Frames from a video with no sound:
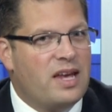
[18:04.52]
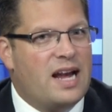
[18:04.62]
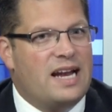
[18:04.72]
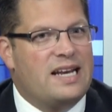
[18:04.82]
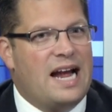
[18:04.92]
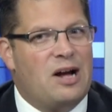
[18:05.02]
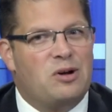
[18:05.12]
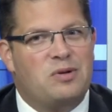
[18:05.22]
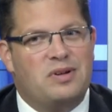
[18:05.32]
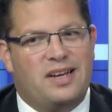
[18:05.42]
And
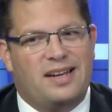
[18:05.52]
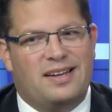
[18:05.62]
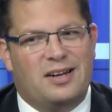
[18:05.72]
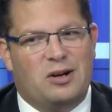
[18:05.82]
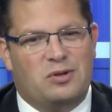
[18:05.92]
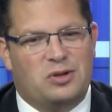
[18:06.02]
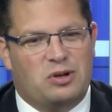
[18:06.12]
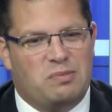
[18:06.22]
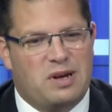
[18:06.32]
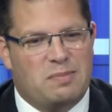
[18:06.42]
now, you know,
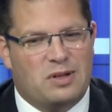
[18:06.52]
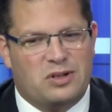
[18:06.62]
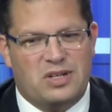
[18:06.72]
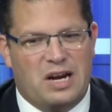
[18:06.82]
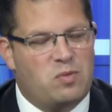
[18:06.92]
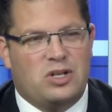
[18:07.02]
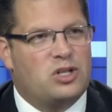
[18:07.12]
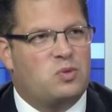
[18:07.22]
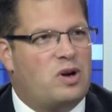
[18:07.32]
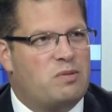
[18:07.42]
certain people are saying we
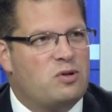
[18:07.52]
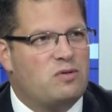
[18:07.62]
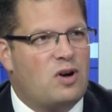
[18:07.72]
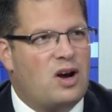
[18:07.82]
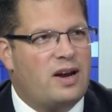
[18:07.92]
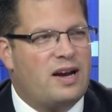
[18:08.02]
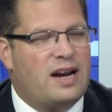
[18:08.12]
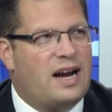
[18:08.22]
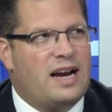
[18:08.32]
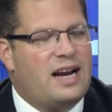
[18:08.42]
just want to move on, and
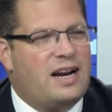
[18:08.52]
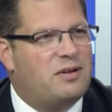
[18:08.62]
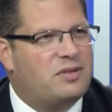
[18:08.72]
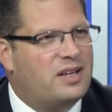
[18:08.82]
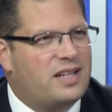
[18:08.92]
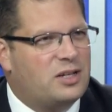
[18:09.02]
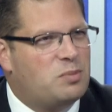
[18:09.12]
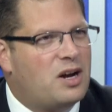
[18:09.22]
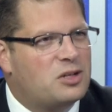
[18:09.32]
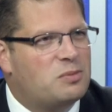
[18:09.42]
I don't think that's
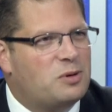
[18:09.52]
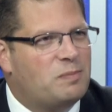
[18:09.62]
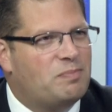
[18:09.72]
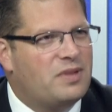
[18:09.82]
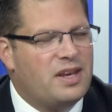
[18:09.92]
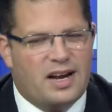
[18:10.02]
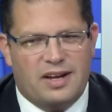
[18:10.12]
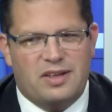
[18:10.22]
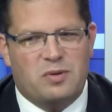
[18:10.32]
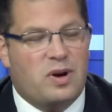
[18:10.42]
possible.
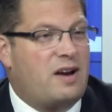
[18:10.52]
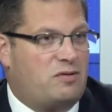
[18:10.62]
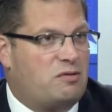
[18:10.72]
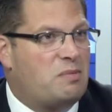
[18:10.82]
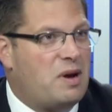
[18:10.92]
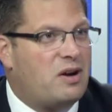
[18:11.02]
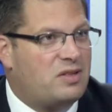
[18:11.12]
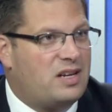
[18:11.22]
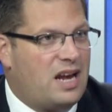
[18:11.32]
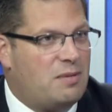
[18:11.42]
I think we have to repair
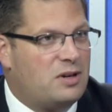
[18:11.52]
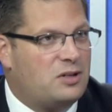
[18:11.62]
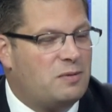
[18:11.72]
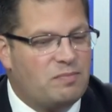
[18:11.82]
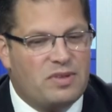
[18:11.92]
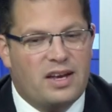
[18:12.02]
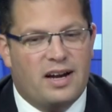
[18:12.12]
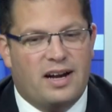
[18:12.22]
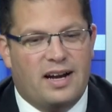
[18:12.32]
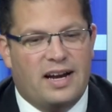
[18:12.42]
the damage,
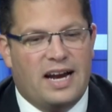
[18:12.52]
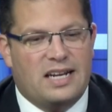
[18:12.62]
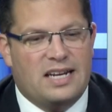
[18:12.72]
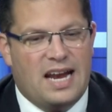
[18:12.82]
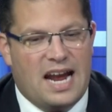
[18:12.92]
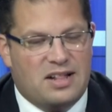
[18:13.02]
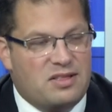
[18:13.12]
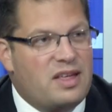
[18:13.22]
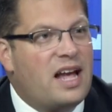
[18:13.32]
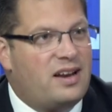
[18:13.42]
and
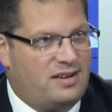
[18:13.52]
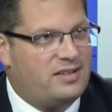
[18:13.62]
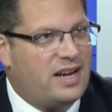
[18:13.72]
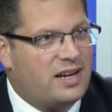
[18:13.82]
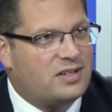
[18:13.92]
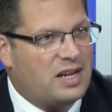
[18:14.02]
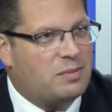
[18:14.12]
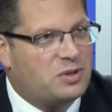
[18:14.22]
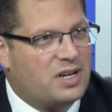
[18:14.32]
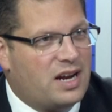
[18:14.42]
then take
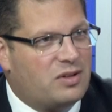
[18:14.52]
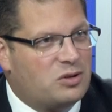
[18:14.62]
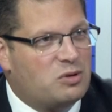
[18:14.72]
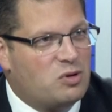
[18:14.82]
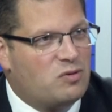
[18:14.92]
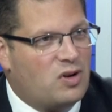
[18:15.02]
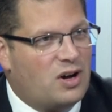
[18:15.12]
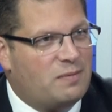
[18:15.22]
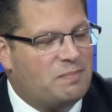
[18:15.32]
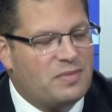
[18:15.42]
steps together to move
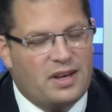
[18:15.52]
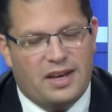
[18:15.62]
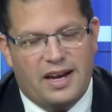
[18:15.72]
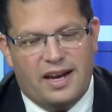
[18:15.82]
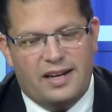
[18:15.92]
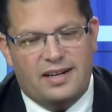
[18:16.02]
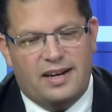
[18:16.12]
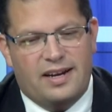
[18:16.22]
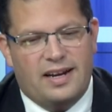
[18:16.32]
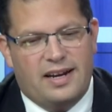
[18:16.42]
on, and
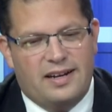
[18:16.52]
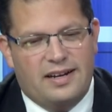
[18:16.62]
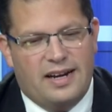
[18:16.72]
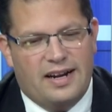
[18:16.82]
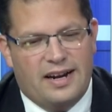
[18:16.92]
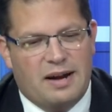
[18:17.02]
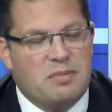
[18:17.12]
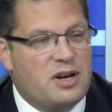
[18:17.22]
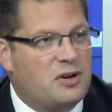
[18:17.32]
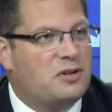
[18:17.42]
I'm
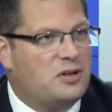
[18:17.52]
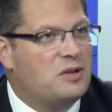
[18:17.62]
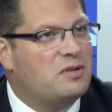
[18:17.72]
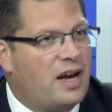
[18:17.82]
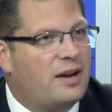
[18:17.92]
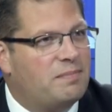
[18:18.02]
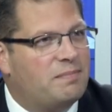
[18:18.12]
here to do that.